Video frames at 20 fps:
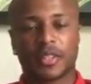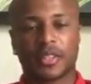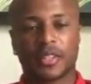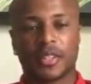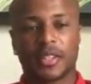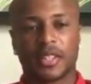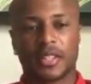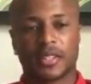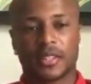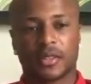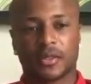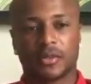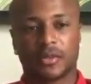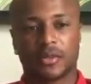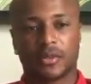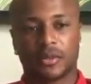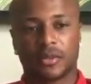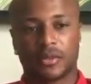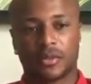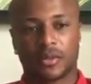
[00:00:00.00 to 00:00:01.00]
wanted
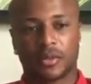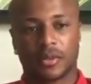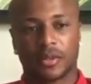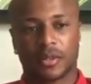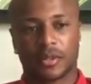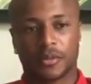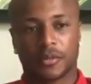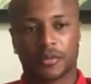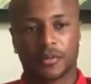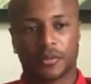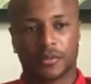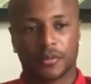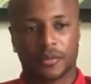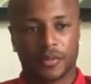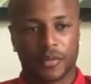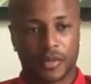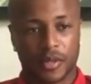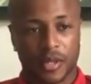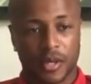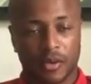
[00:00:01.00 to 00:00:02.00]
to offload him
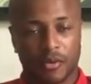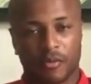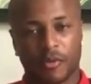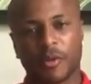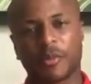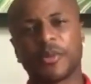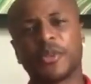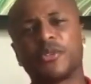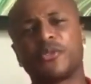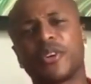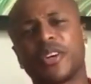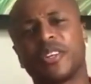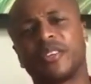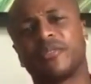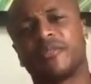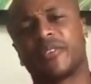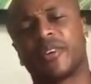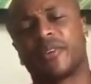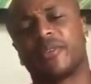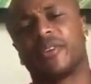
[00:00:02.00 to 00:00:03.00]
because of his high
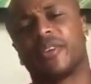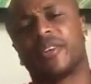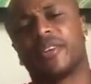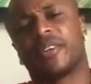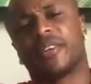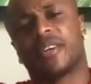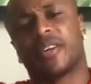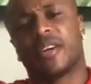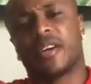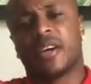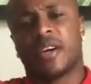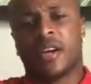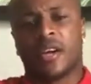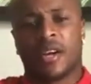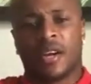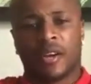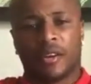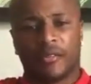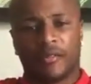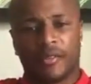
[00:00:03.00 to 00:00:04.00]
wage demands and
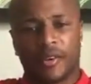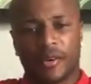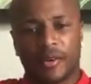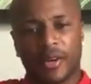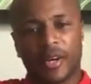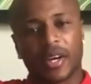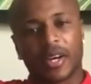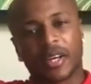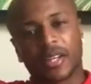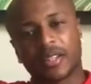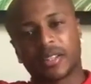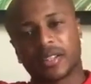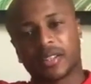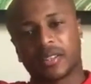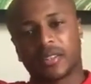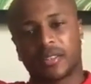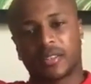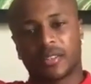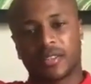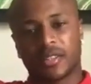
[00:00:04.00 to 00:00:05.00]
it is
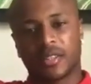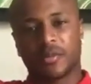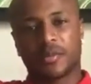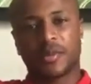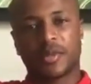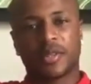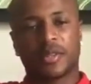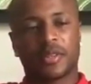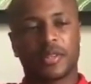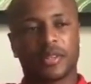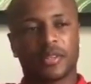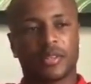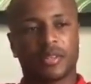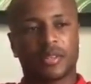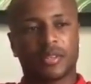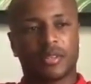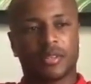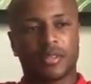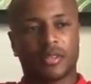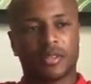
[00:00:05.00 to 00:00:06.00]
it's quite an
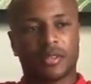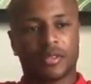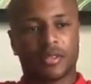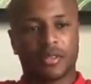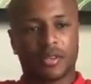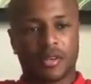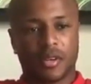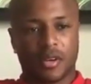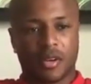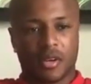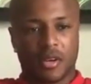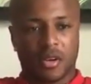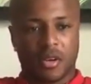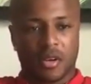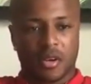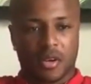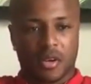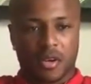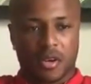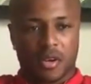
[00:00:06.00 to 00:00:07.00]
unfortunate situation for
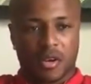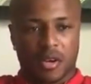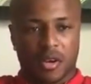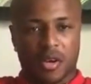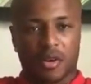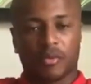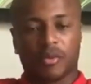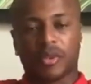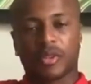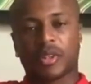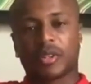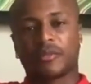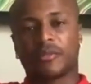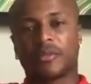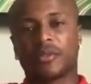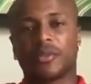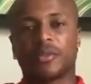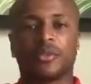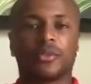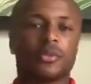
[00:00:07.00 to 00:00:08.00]
him because he's a great
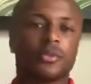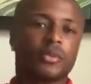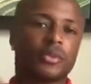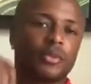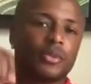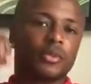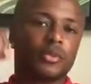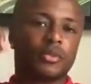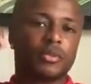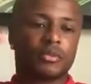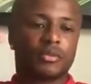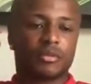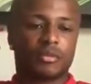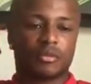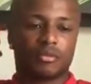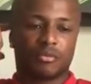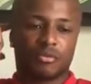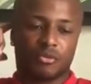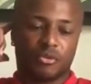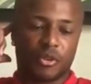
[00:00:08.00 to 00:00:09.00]
player he's a
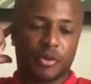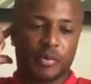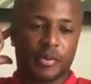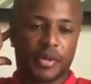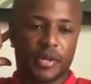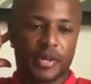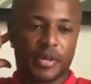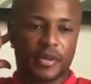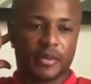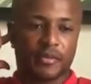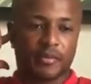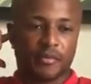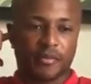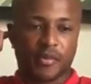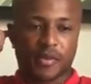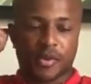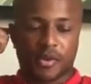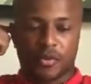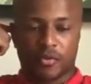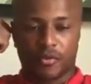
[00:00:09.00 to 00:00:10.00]
good player and any
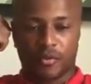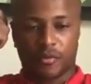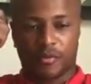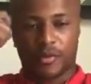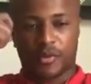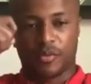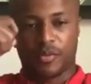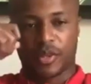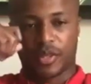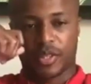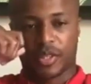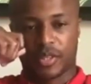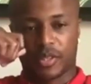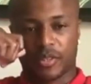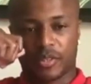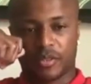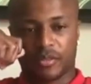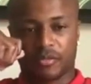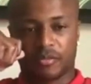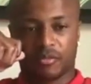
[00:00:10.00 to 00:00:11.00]
team should be lucky
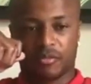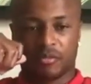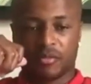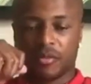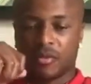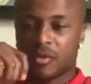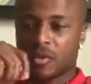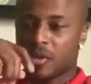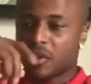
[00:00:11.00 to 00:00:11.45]
to have him but